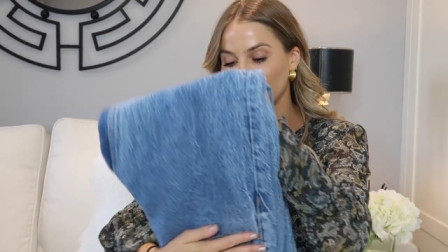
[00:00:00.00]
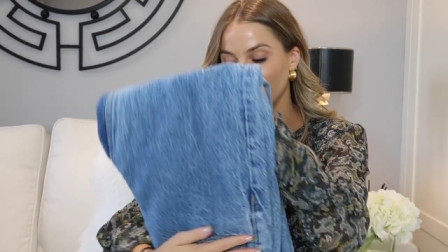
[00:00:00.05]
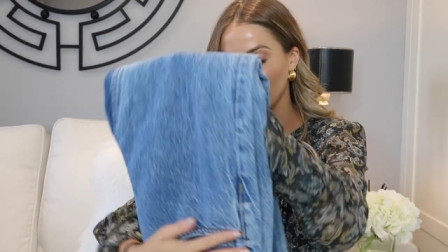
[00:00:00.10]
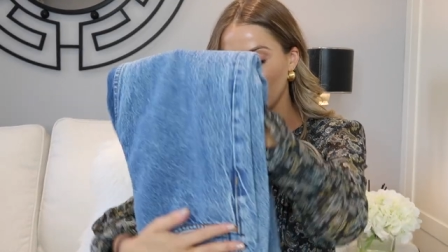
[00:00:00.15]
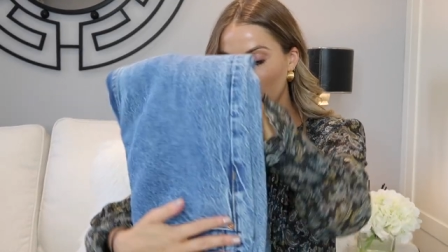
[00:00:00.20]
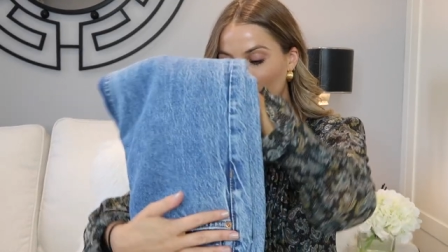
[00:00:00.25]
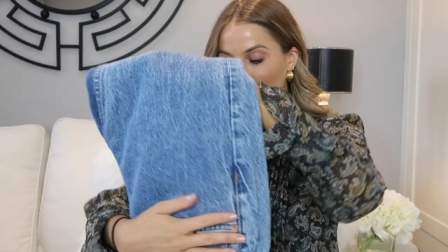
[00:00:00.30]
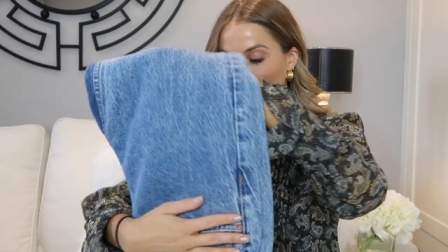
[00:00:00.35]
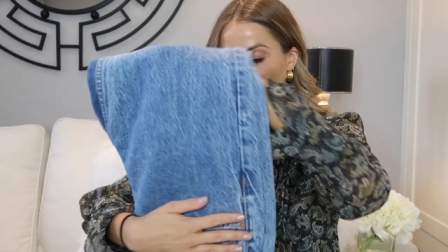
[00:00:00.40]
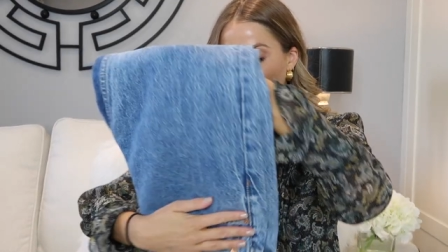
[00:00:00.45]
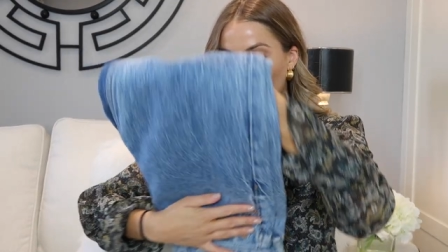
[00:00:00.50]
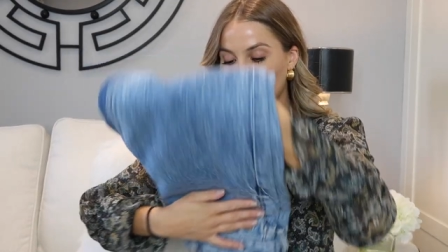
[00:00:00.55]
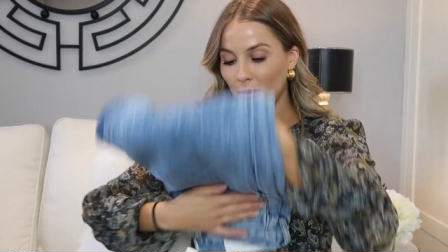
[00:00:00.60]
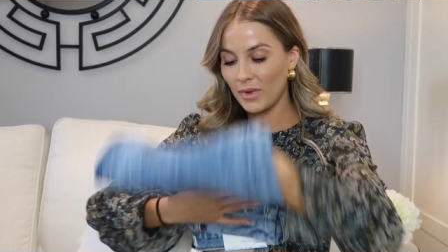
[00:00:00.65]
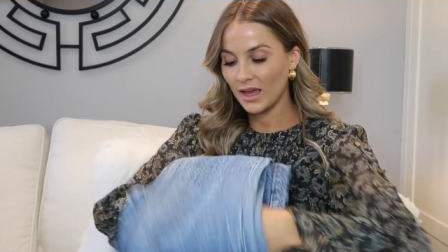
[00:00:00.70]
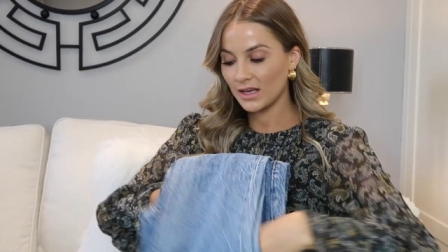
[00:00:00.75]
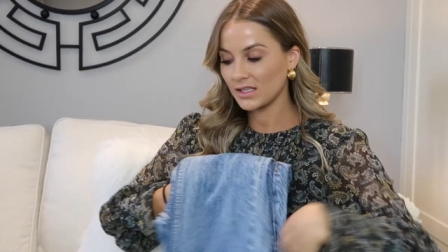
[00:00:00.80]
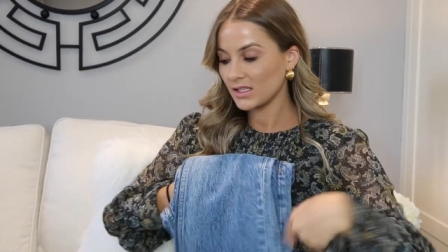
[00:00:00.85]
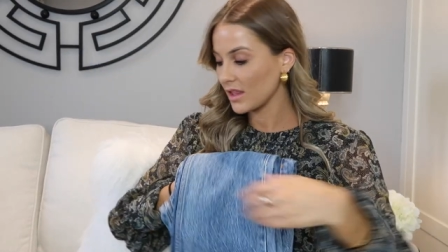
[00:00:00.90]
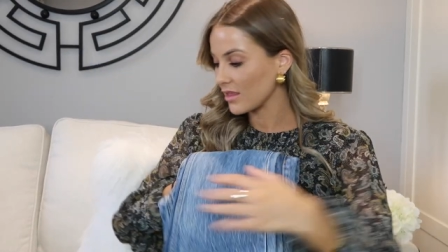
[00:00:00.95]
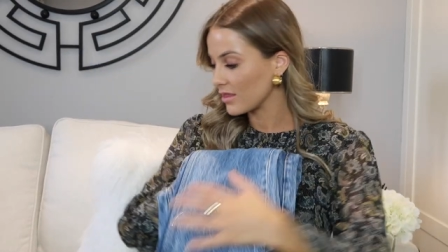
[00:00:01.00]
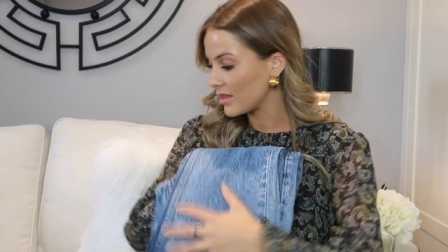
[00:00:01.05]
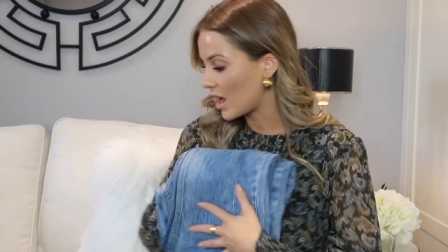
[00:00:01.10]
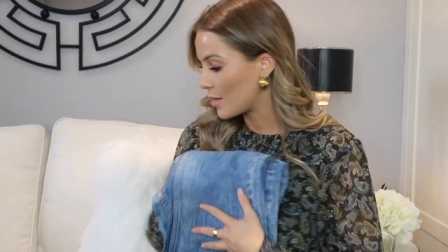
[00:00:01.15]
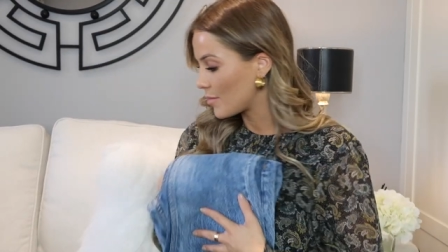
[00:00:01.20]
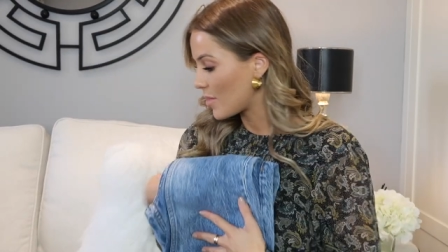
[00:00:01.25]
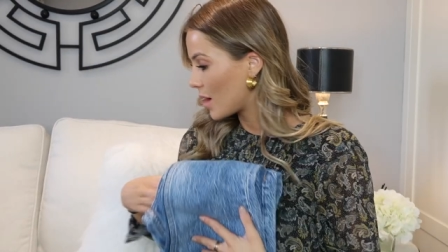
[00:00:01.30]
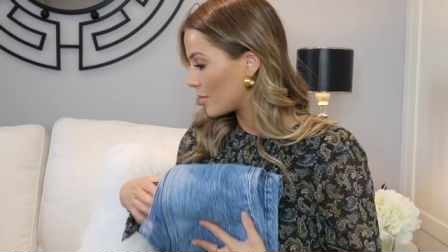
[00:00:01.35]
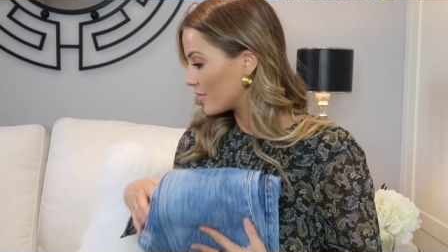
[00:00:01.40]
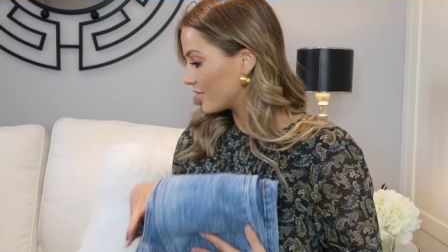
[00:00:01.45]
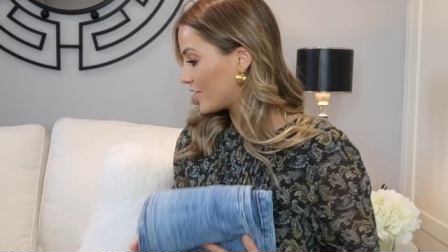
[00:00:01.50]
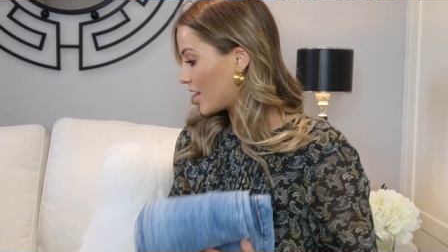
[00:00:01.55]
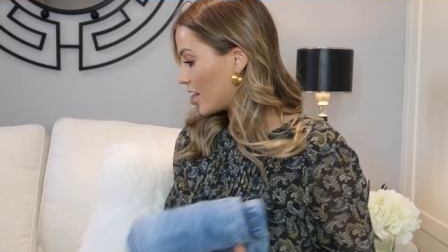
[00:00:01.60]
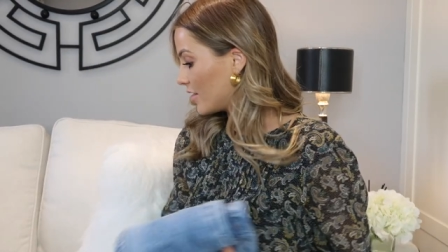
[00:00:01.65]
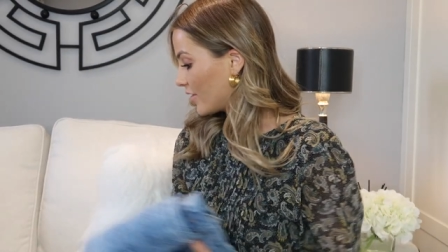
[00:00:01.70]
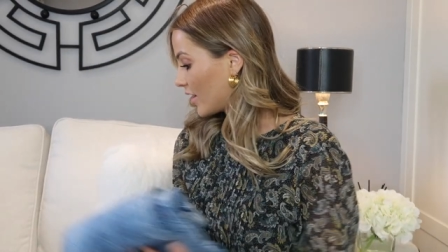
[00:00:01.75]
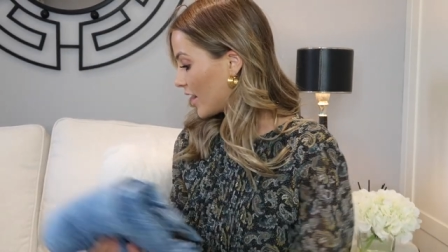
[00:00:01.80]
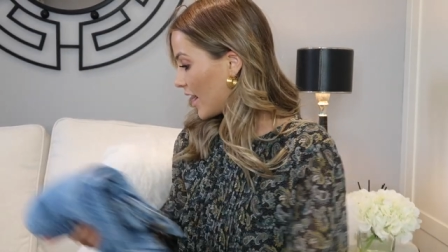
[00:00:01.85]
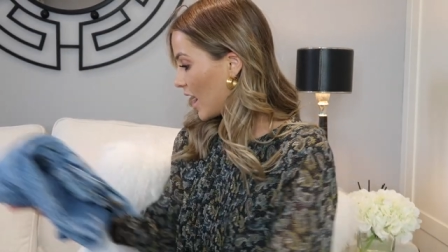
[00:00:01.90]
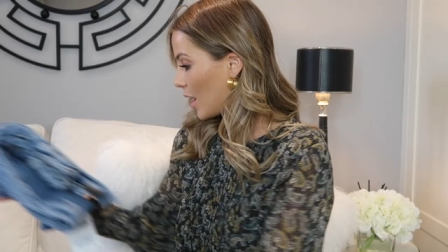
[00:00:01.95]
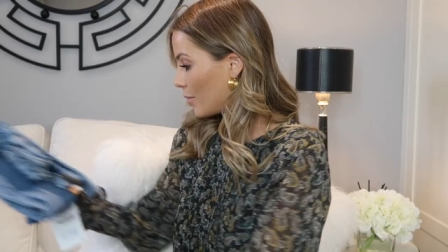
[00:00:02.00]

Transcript: So picked them up, very, very